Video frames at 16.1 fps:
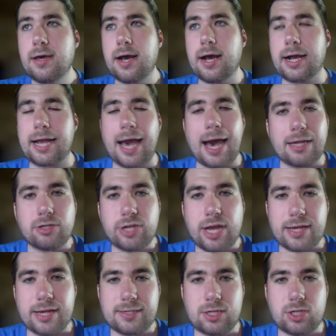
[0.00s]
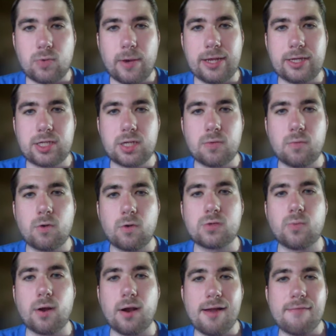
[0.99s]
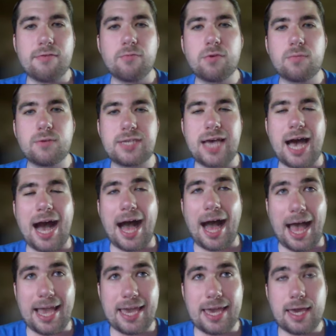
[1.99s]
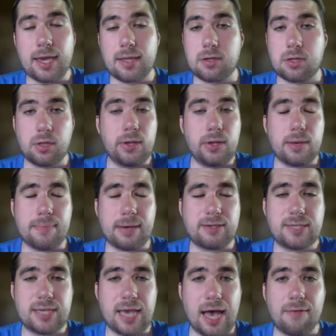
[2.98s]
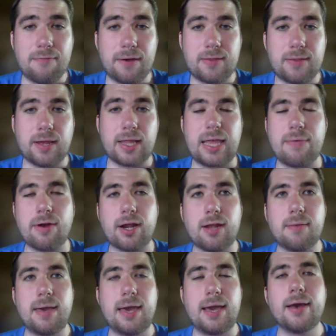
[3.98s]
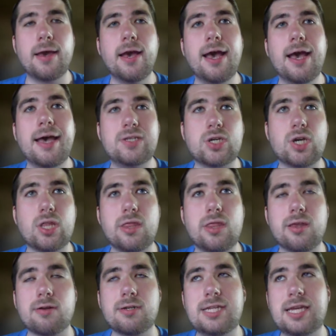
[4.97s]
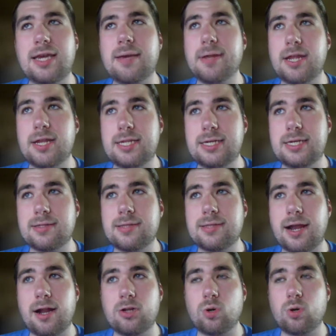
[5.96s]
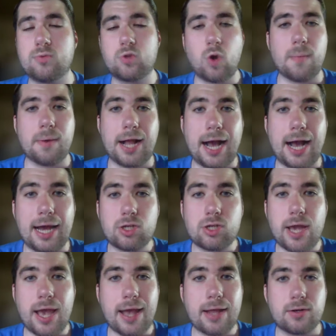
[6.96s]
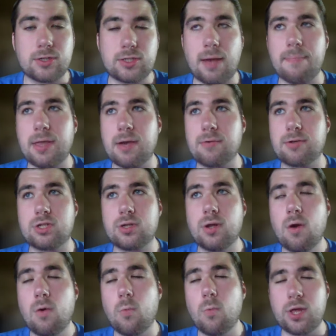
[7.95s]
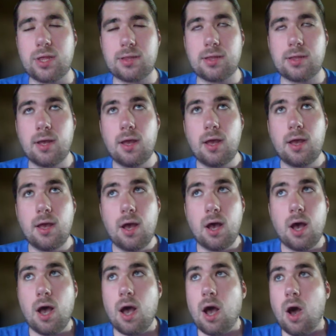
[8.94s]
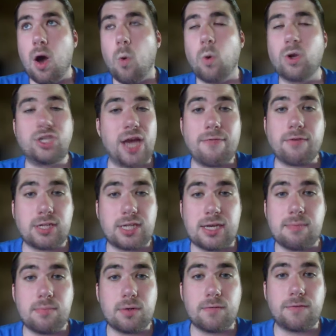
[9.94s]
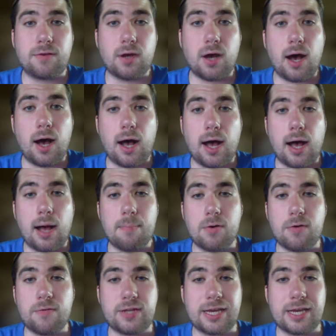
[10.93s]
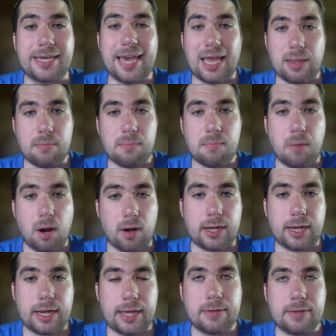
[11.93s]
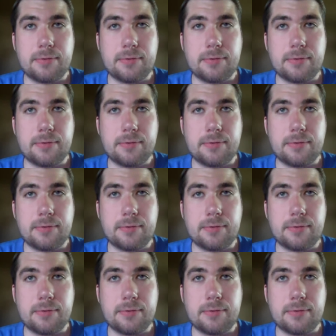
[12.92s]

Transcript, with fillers: contract situation was where everyone was eyeing, including myself. I thought they were going to make as a good third team and a deal there to absorb a contract or something, which with whichever team moved to get Markkanen.